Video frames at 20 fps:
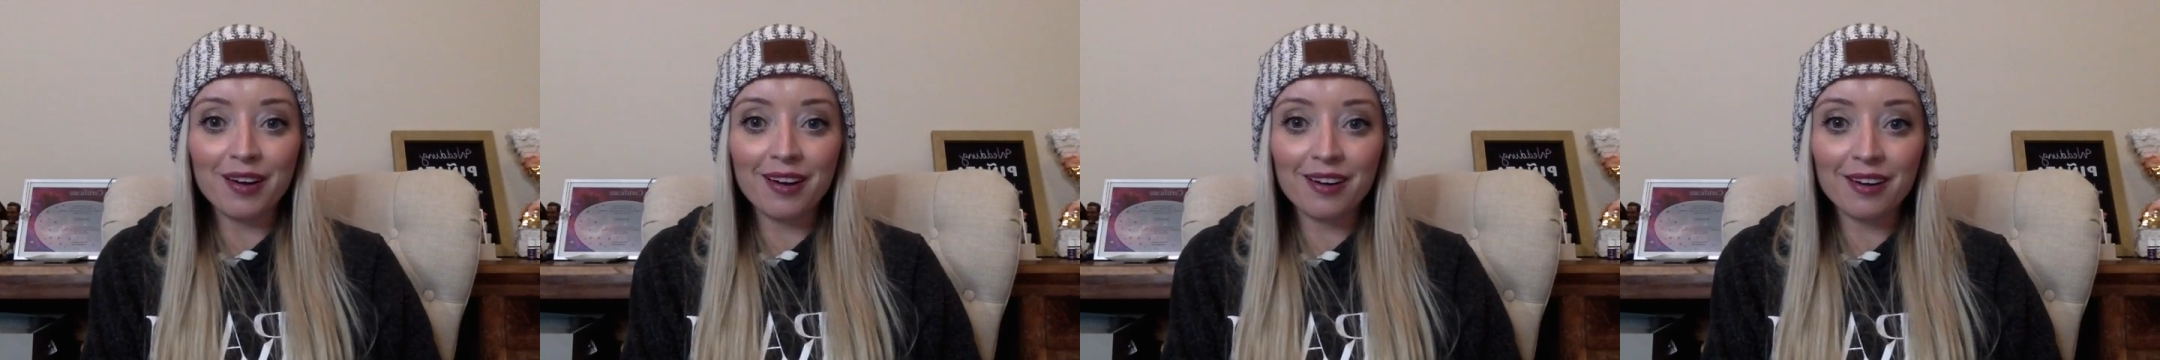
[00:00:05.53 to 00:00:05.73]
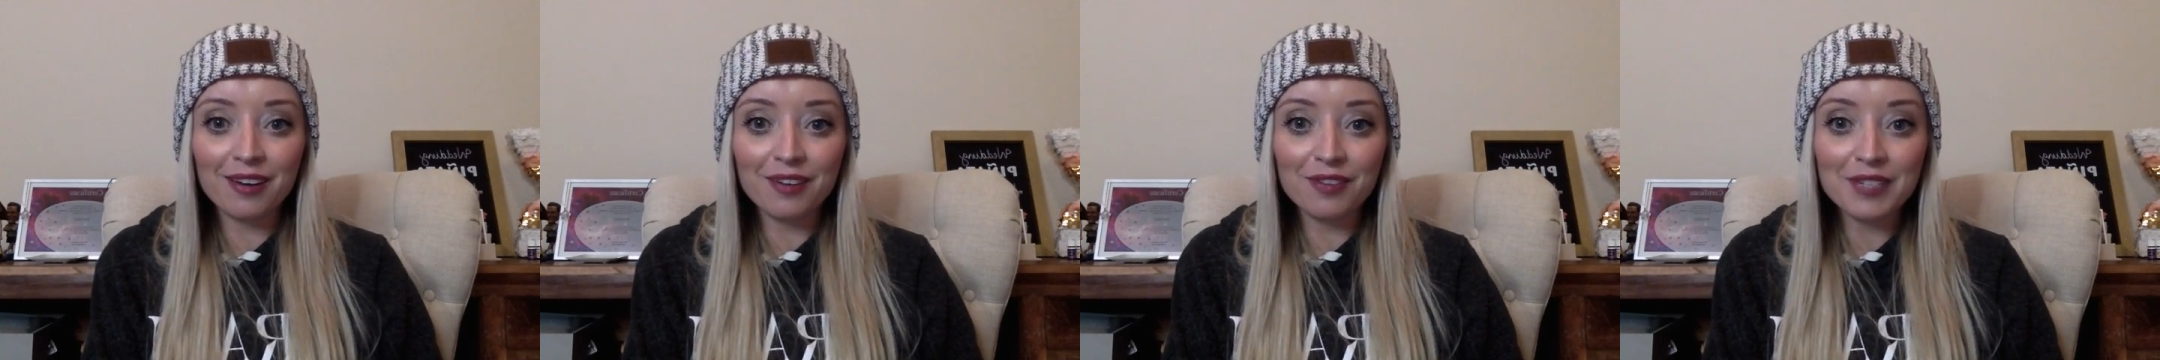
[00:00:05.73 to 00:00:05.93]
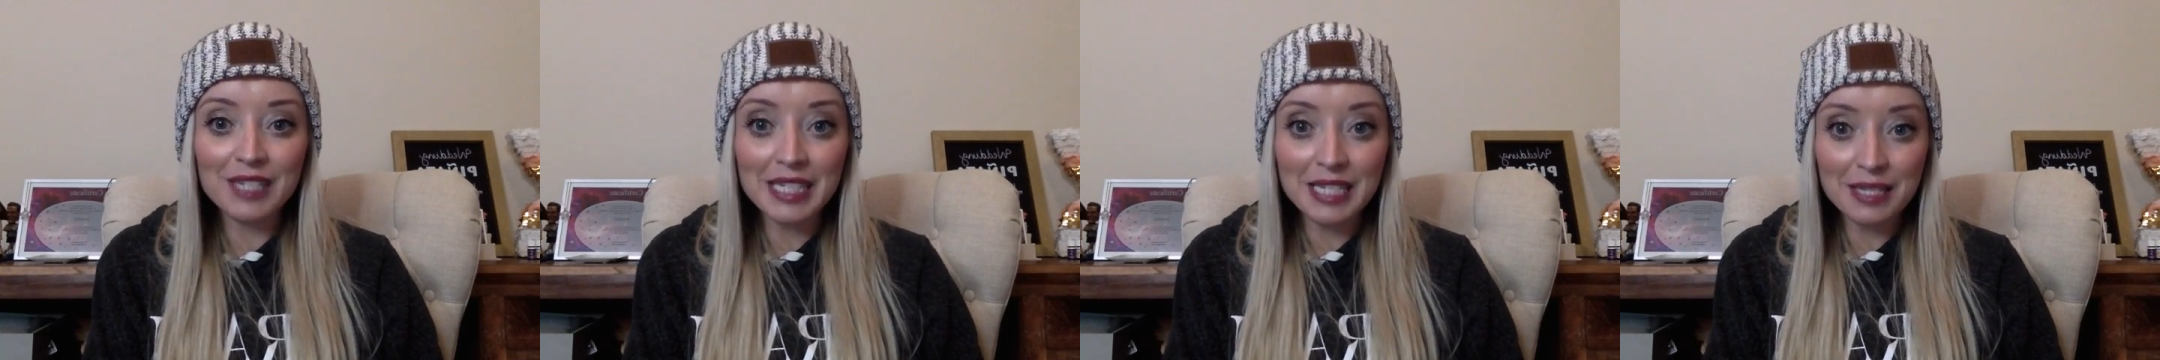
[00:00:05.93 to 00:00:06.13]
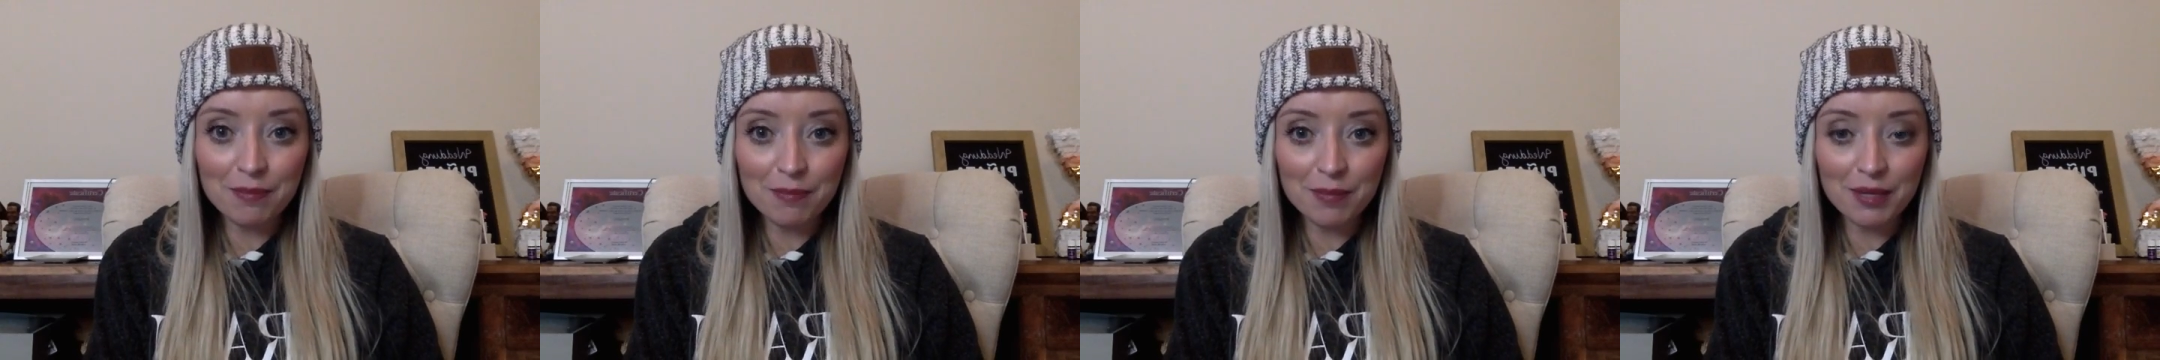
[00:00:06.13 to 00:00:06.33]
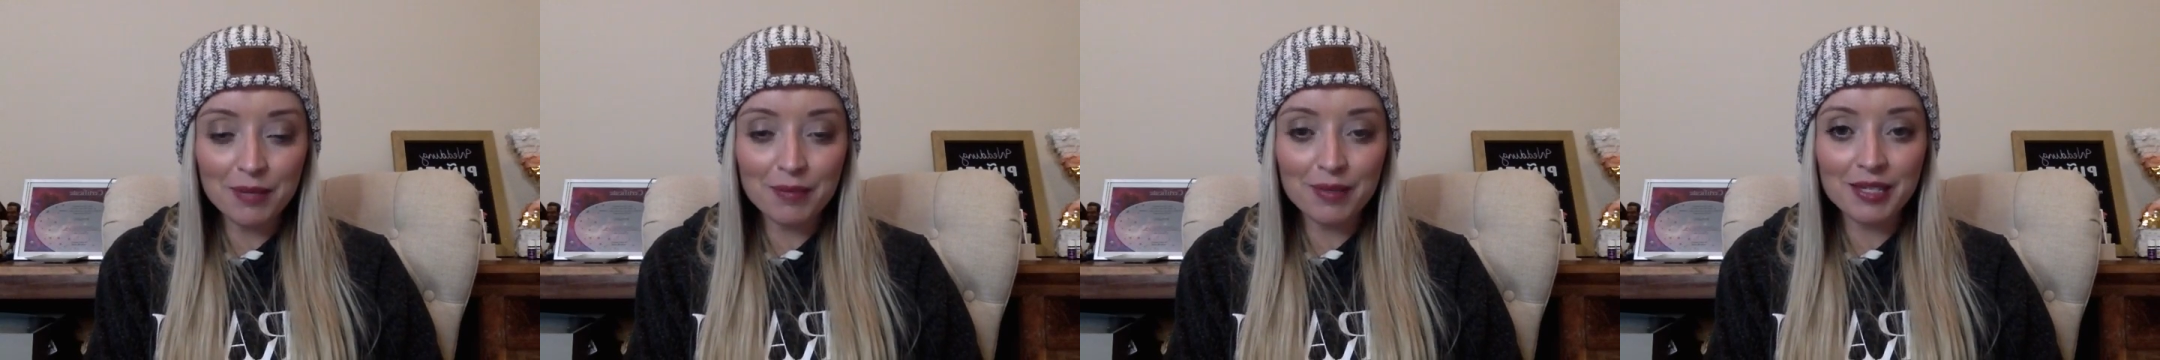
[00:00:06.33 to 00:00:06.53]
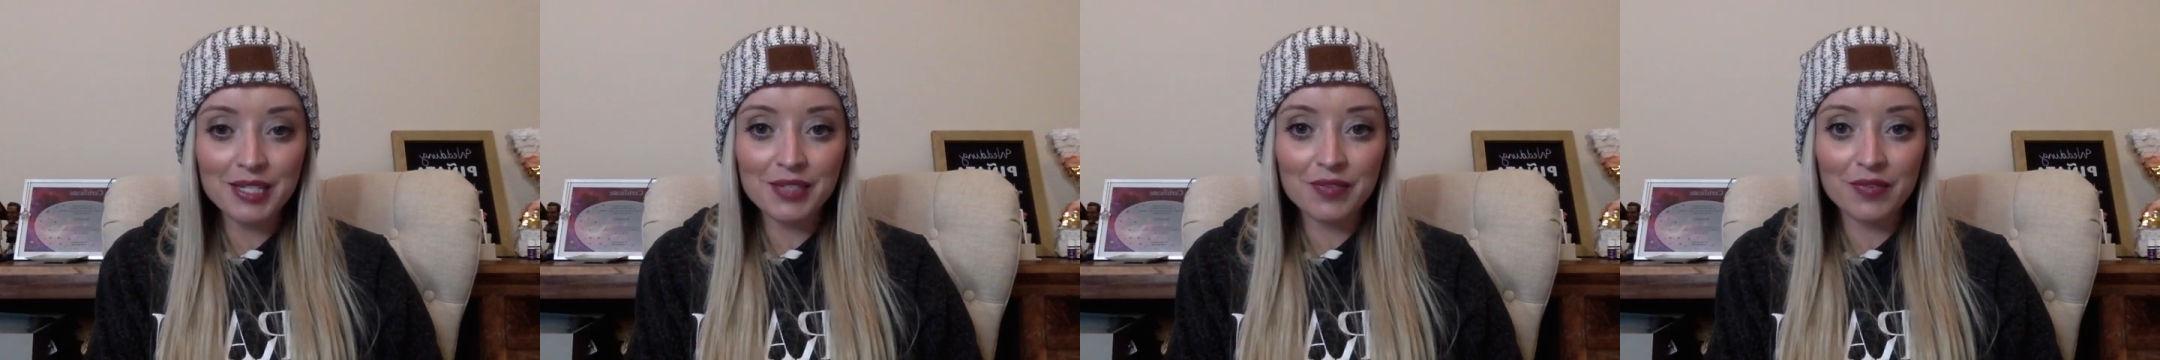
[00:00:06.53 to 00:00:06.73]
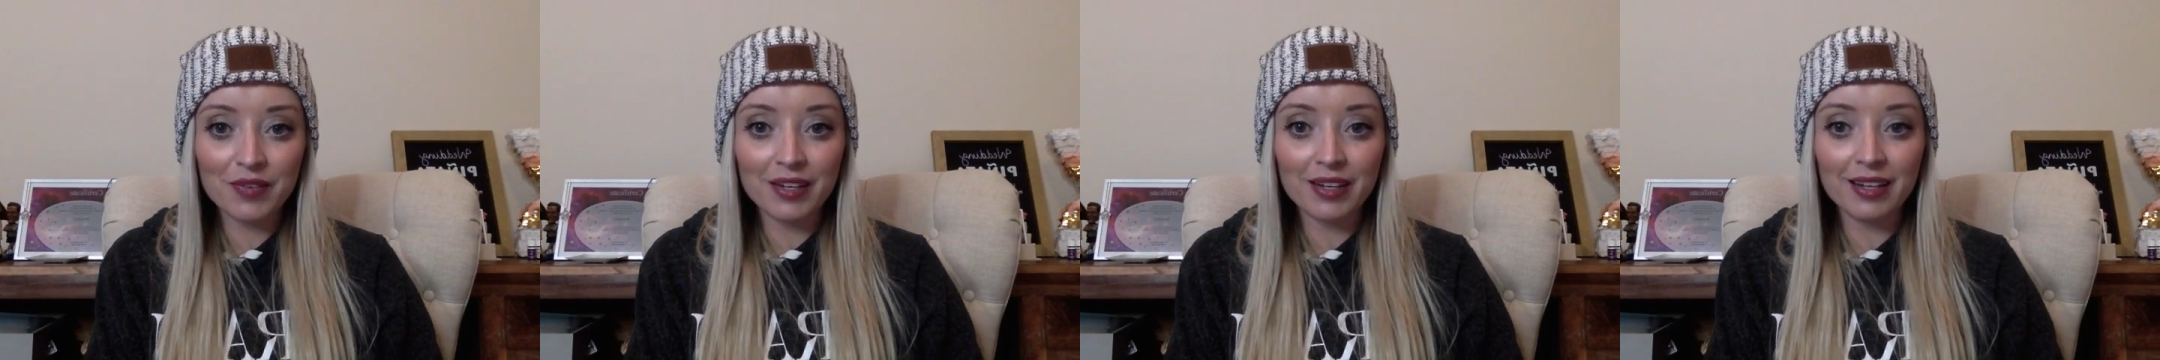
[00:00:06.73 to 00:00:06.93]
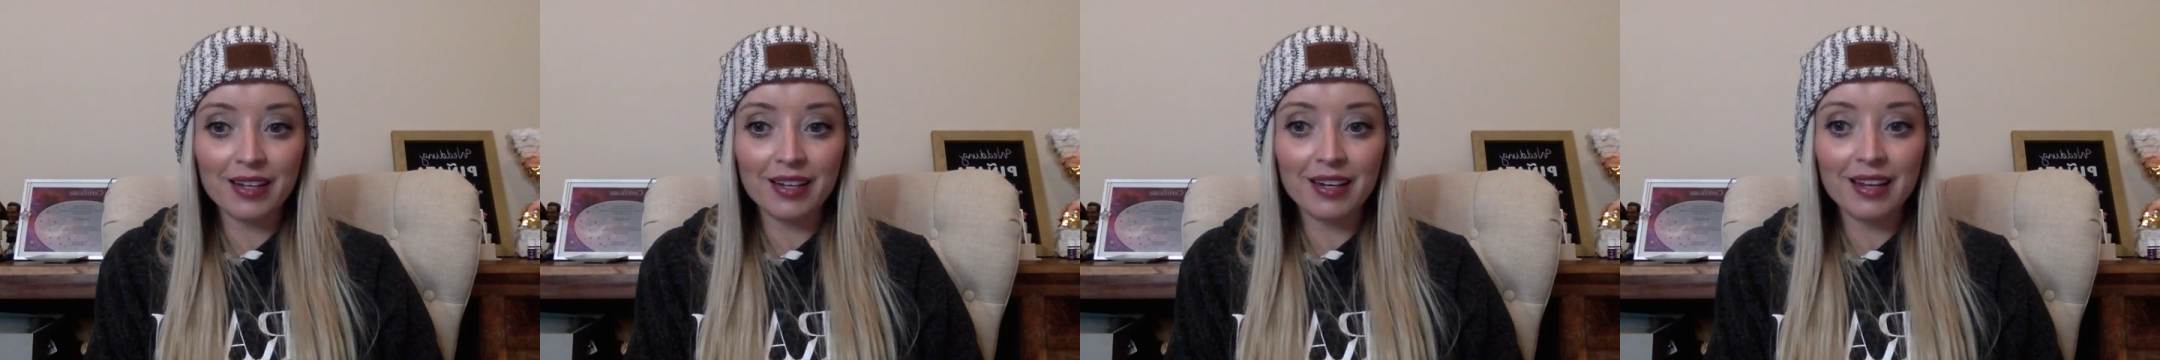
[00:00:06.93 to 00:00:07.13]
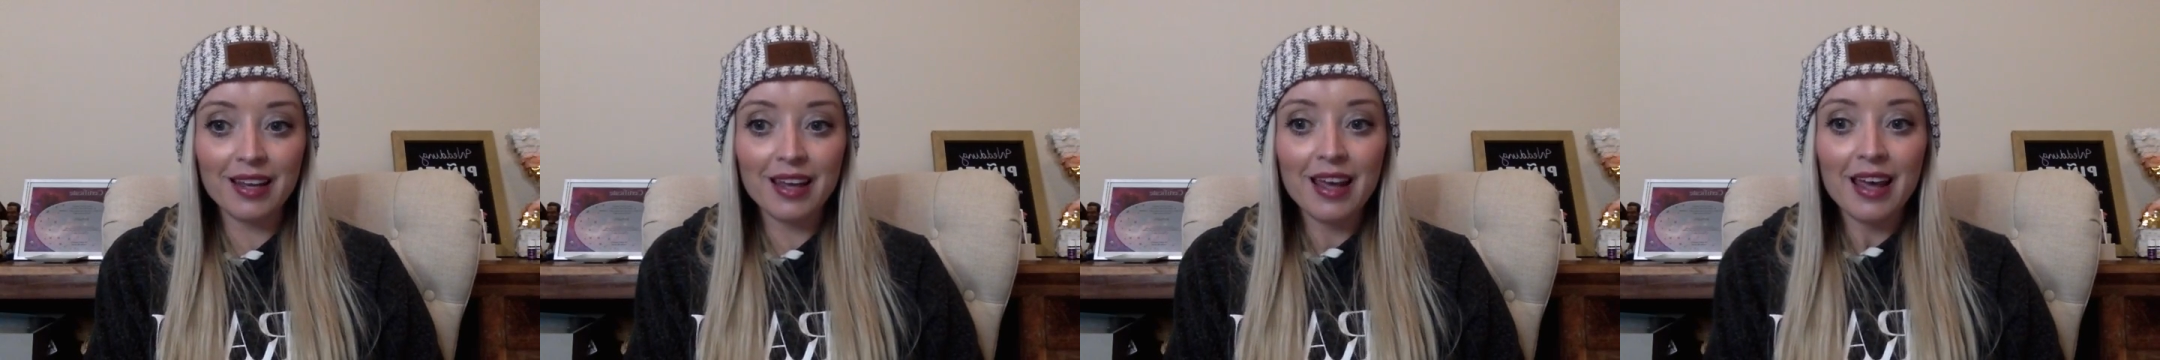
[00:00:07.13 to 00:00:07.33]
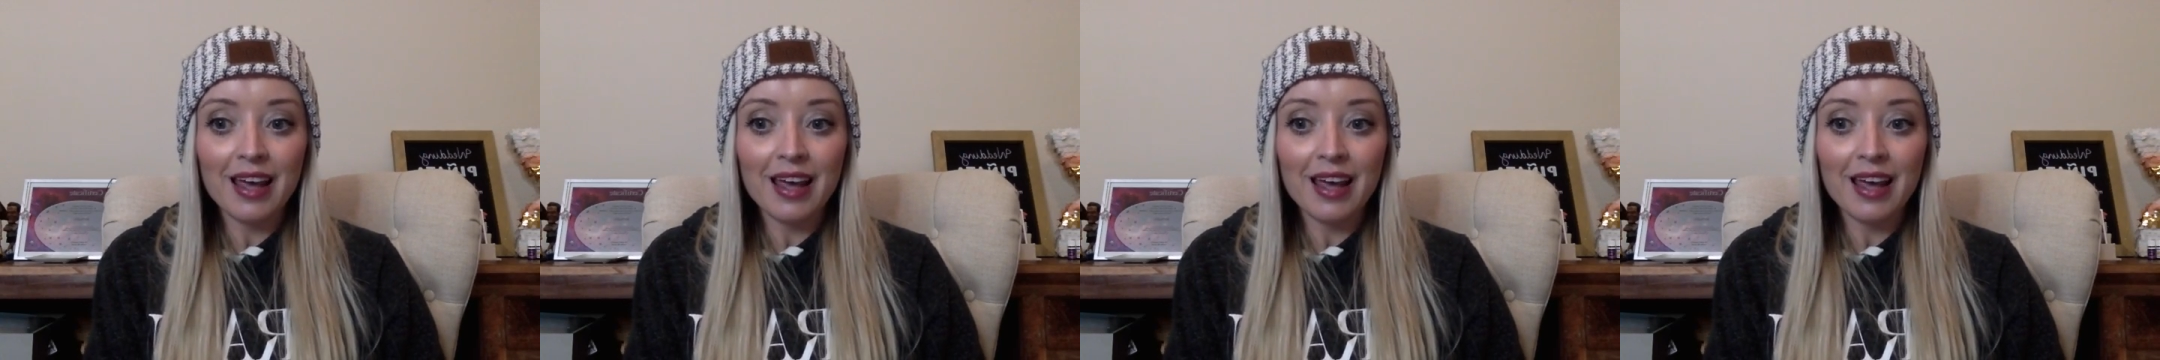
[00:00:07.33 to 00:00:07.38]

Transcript: of Team Be Misfit.